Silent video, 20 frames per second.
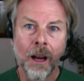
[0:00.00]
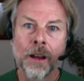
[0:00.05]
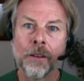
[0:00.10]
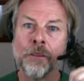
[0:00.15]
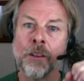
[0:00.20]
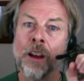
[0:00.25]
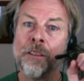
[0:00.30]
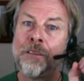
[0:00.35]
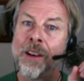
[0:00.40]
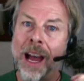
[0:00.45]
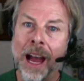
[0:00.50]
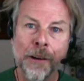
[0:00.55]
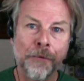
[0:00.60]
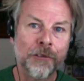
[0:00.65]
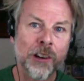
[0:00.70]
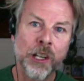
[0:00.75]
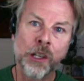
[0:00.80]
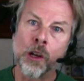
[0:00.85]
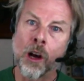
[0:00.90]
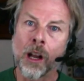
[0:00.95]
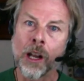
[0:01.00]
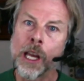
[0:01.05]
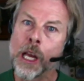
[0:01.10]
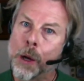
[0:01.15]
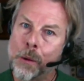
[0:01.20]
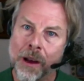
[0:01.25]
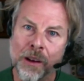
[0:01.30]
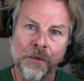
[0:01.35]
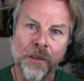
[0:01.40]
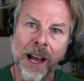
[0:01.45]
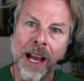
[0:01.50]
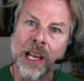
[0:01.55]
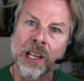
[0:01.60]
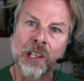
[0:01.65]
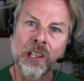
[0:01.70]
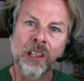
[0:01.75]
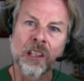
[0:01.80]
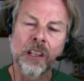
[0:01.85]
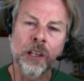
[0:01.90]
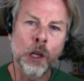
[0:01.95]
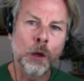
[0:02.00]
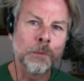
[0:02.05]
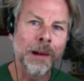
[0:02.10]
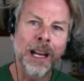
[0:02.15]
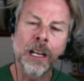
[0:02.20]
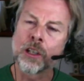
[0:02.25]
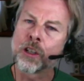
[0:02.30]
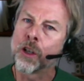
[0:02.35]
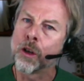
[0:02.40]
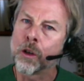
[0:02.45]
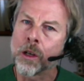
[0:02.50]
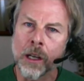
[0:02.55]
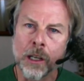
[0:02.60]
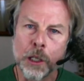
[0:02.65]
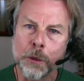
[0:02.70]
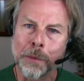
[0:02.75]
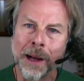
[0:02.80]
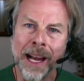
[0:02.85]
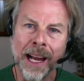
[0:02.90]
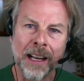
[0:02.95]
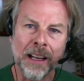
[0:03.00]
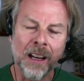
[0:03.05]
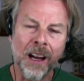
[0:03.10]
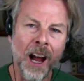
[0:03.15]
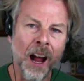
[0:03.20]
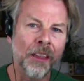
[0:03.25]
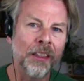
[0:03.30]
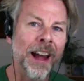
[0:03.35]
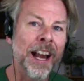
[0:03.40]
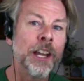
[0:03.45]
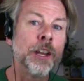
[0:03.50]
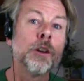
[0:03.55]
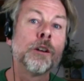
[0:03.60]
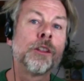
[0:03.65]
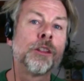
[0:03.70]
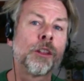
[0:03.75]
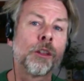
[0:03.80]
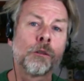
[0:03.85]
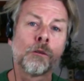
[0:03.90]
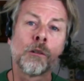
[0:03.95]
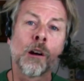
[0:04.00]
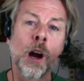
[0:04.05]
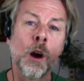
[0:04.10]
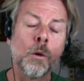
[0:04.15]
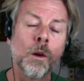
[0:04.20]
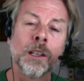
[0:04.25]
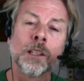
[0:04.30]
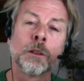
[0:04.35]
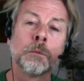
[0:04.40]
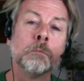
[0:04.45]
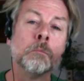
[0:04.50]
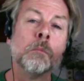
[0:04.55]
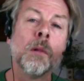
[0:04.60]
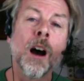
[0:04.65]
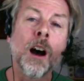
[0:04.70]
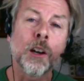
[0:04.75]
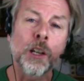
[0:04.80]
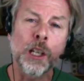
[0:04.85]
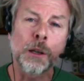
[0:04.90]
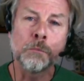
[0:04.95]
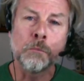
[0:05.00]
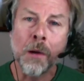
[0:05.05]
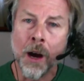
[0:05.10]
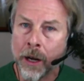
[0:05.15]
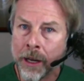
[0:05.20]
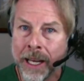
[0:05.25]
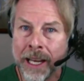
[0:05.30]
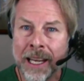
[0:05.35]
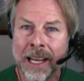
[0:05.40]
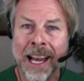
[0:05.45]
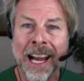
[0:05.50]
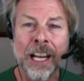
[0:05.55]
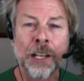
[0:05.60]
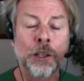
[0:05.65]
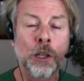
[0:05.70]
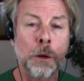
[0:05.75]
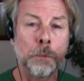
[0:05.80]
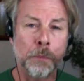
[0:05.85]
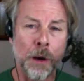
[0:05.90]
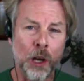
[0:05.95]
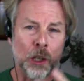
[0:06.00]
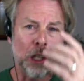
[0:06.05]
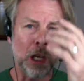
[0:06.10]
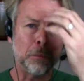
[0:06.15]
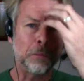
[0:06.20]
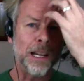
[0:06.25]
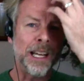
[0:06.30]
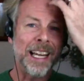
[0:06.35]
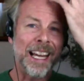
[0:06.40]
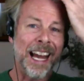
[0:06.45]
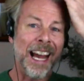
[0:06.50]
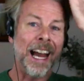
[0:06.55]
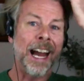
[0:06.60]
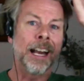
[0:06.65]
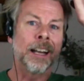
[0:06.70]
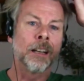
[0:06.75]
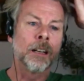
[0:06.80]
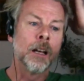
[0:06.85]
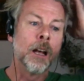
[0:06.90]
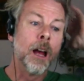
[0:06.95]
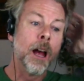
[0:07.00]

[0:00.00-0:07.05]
that for every dollar you invest, you make $2 back, and then you throw as much money as you possibly can,